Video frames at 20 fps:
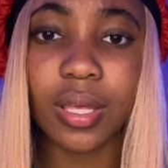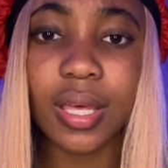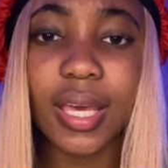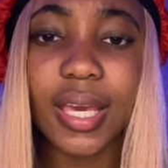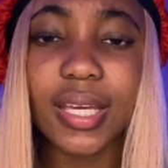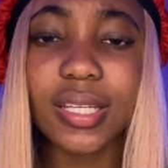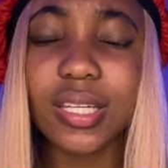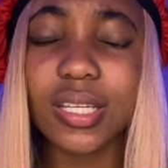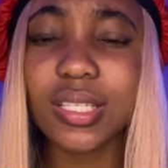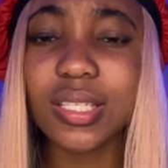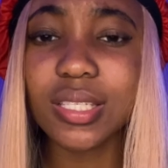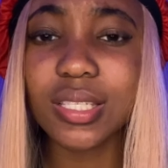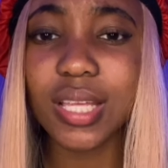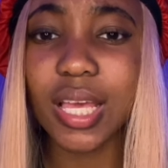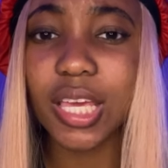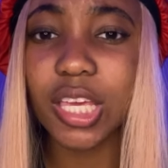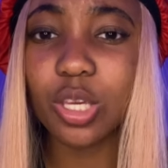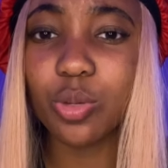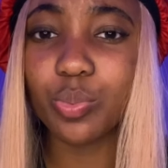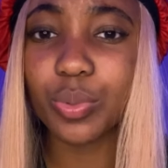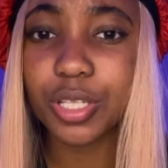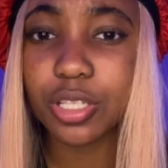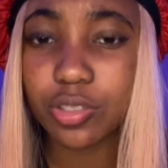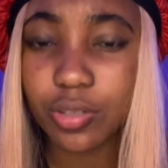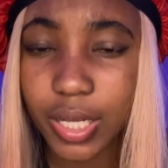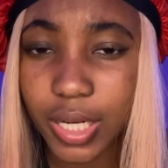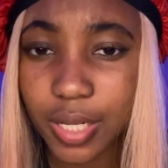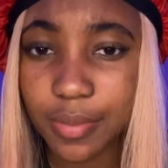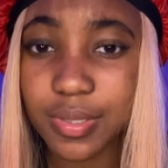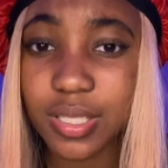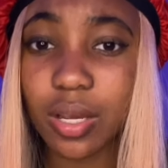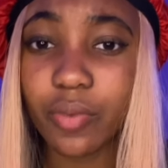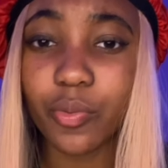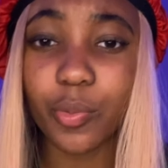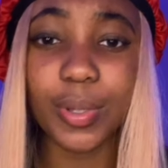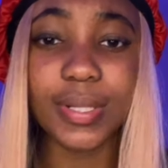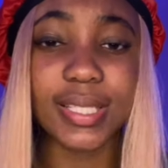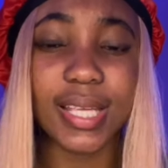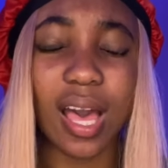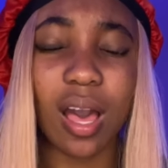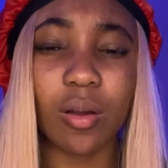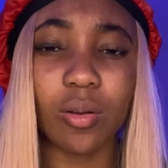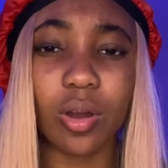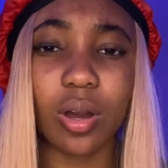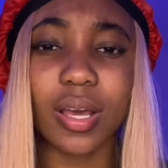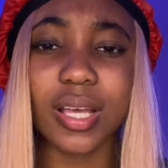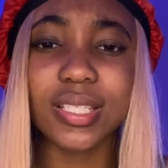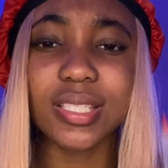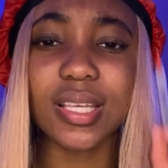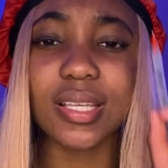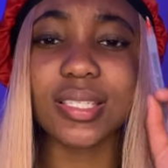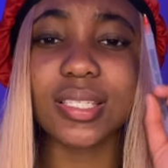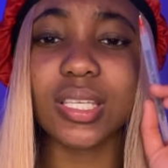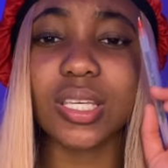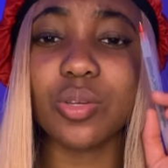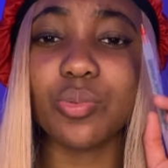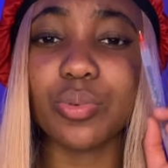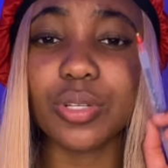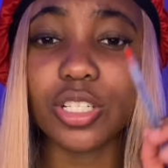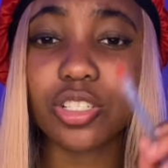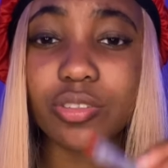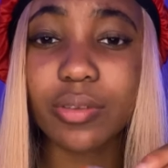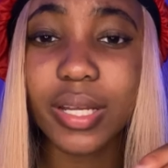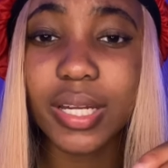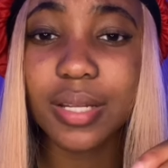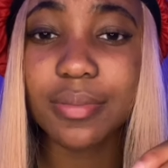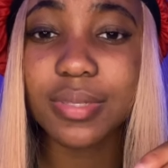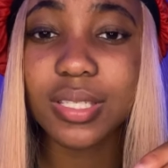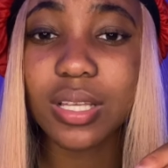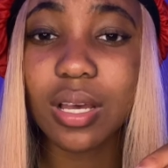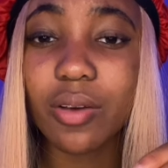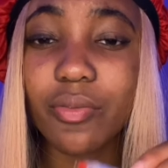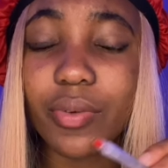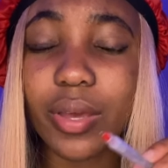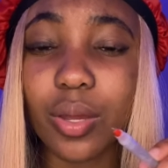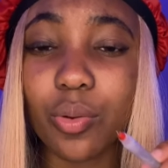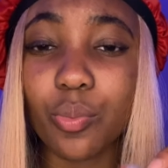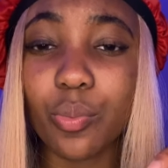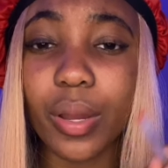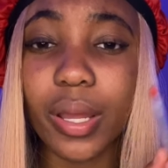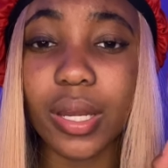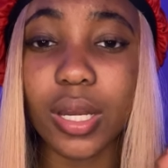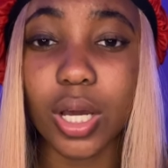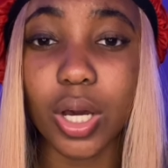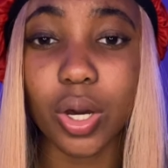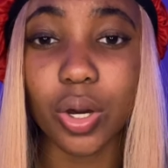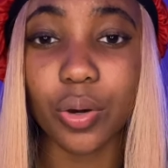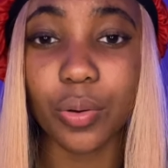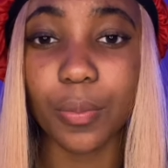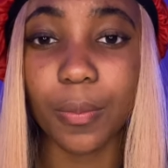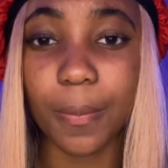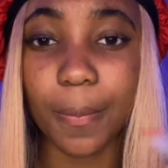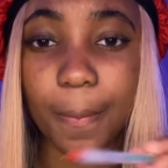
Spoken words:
It doesn't say he restrained himself and went to alcohol. It says he restrained himself and went home.